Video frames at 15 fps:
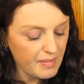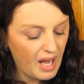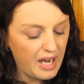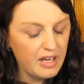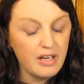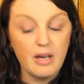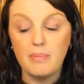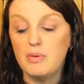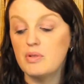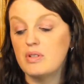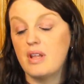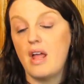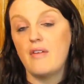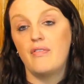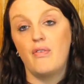Ended up using
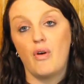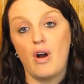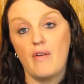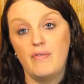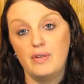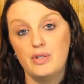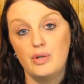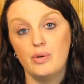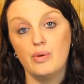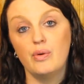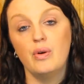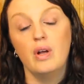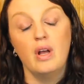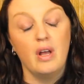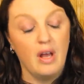that 4 off of
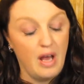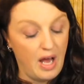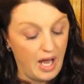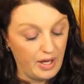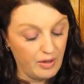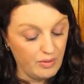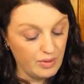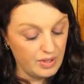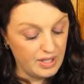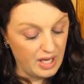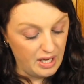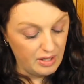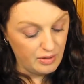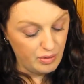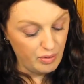2. I used
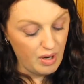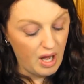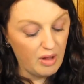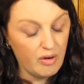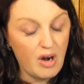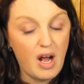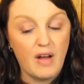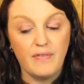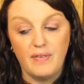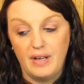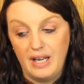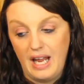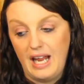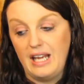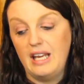a $2 off,
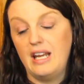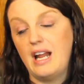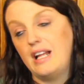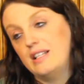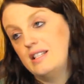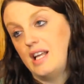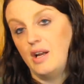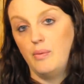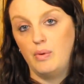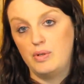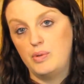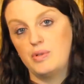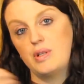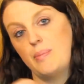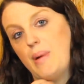an 89 cent, which
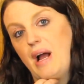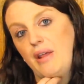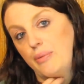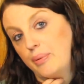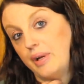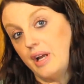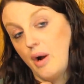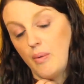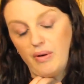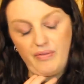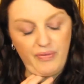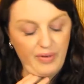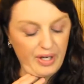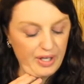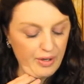was the buy 3, get 1
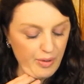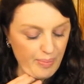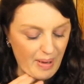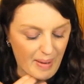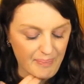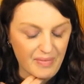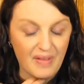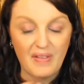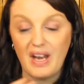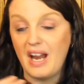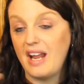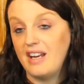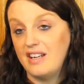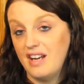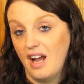free coupon, and then I
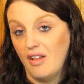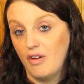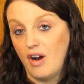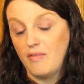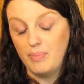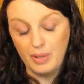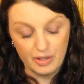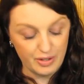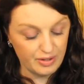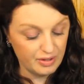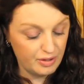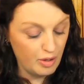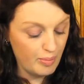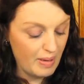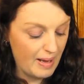had a $1 off personal
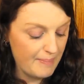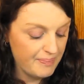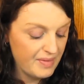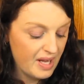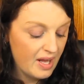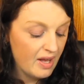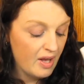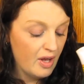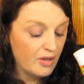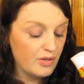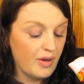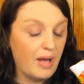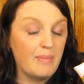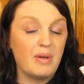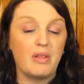coupon. So
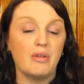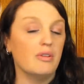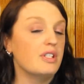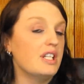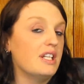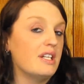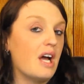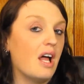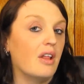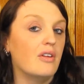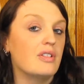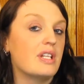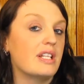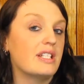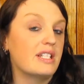it came to
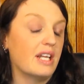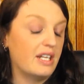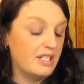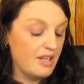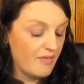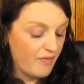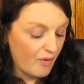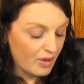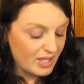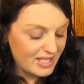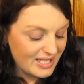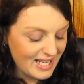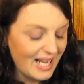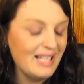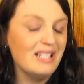
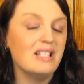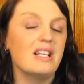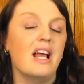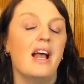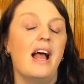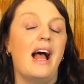$13.64.